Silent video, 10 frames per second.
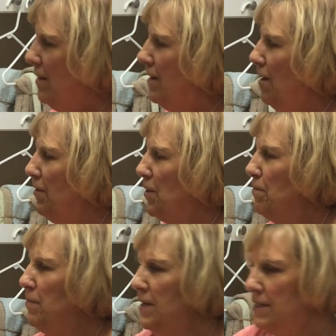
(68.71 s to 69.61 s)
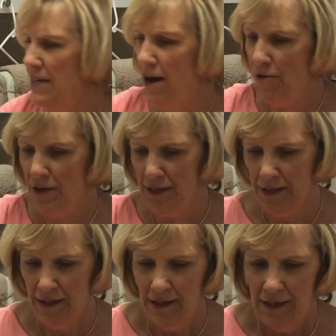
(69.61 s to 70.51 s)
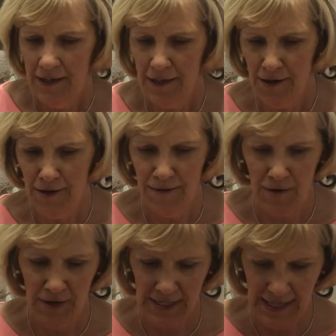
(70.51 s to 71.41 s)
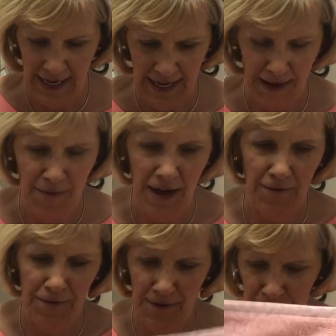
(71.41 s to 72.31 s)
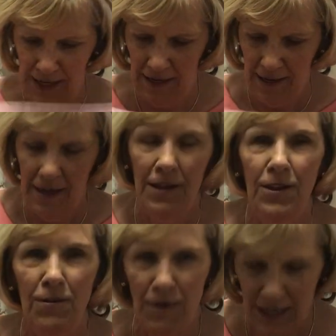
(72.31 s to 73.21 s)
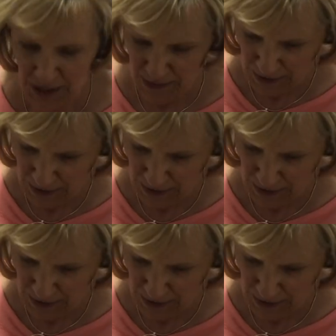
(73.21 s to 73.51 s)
Now with a big towel, of course they come out from the washing